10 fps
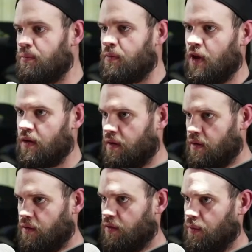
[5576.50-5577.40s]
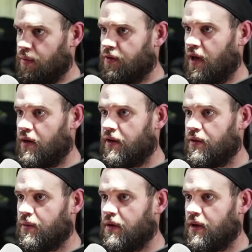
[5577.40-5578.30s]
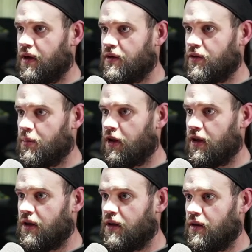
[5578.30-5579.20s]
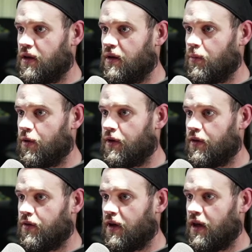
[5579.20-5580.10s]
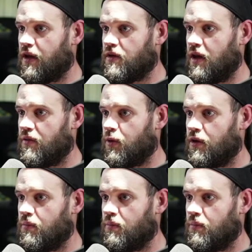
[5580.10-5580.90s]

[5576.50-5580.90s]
And then let's load a sound into it, and I'll just play the keyboard, because I actually have one.